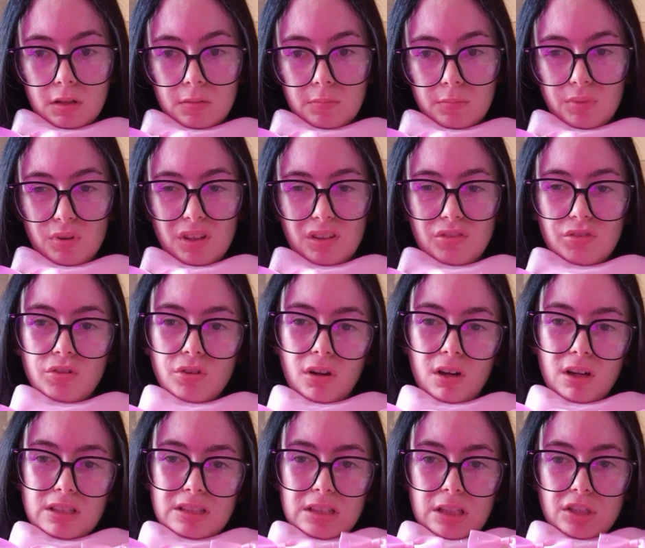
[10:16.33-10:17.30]
but it's
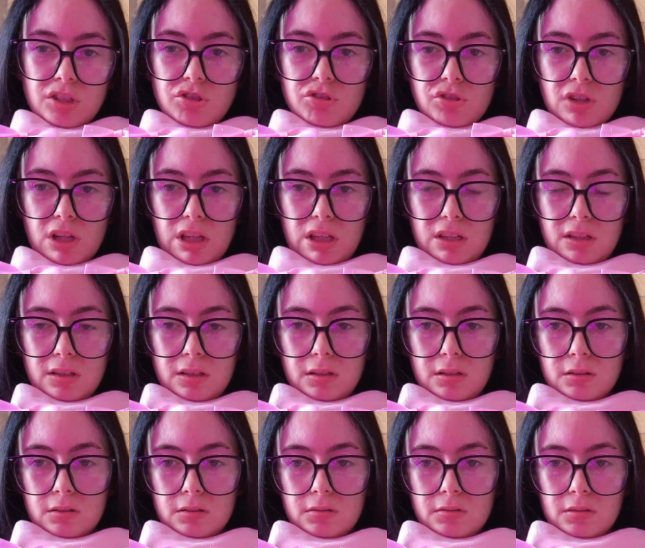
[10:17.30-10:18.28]
not as like
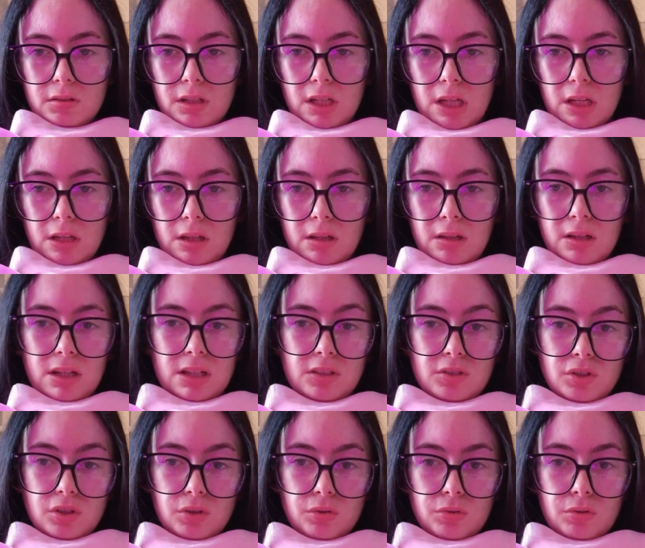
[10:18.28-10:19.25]
striking. It is
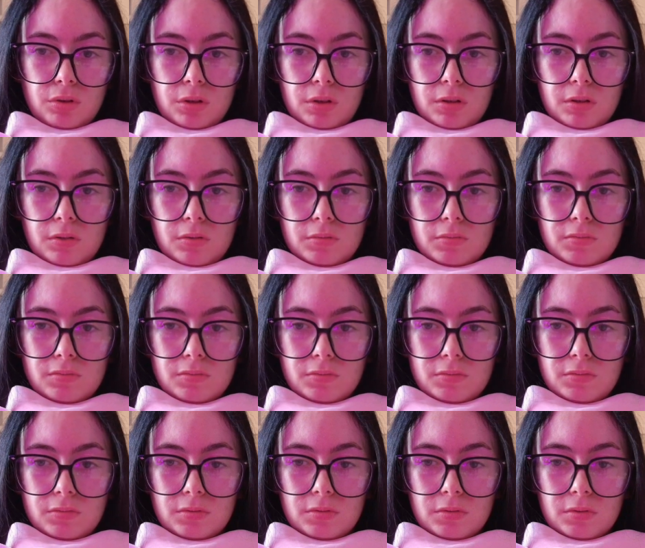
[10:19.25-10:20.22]
cute though.
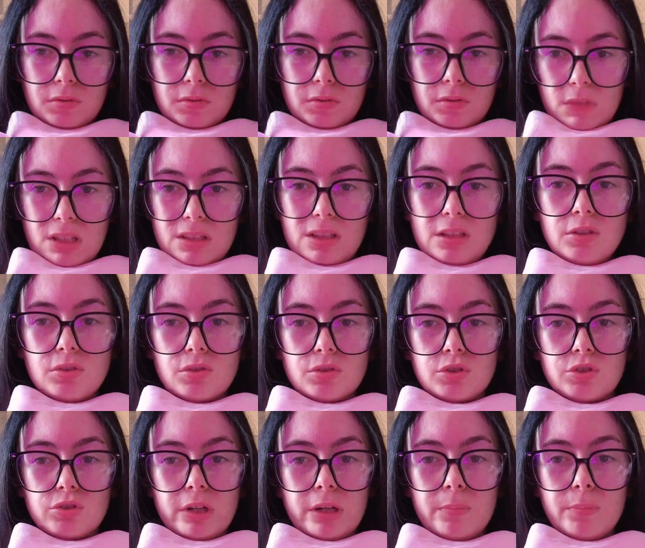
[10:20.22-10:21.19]
This looks
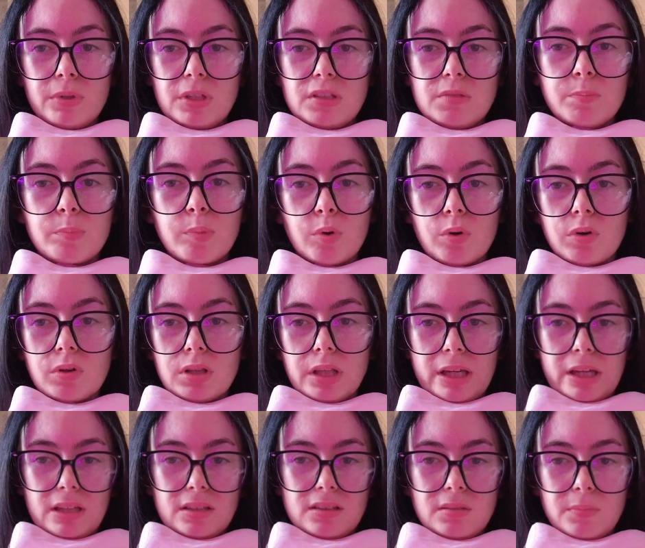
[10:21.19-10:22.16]
great, but it's
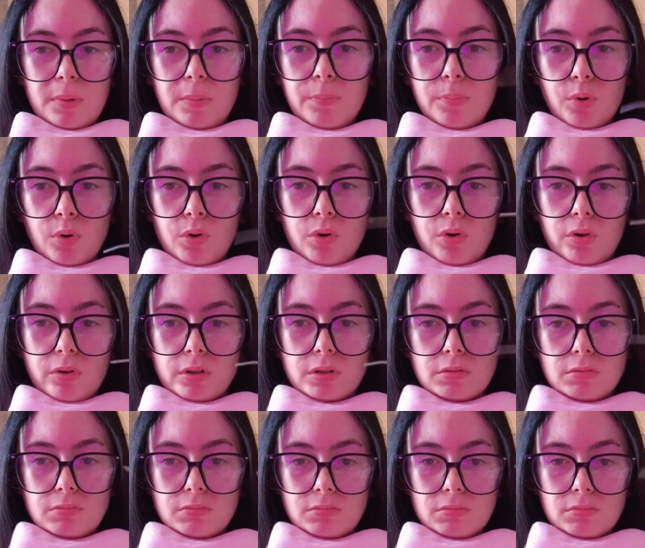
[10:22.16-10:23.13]
a bit boring.